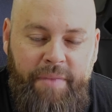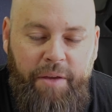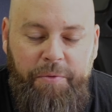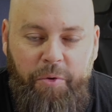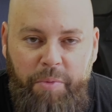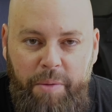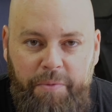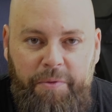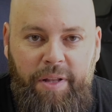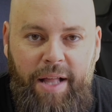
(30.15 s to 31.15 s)
If you remember
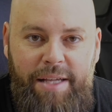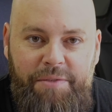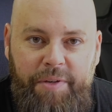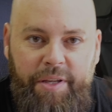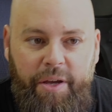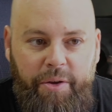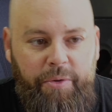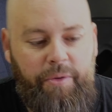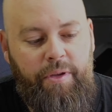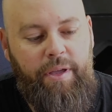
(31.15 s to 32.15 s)
from the last
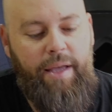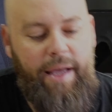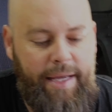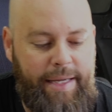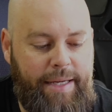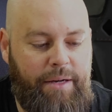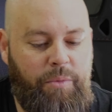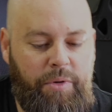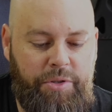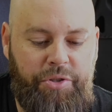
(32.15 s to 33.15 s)
video, I
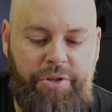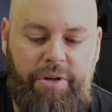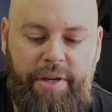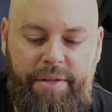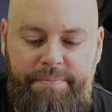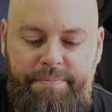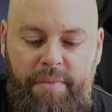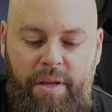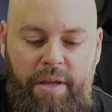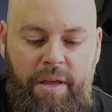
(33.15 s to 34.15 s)
wanted to try and
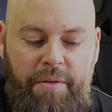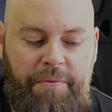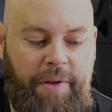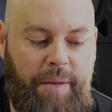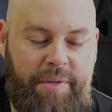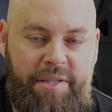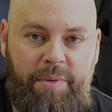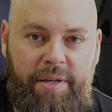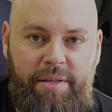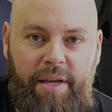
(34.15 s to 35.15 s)
fit up this one.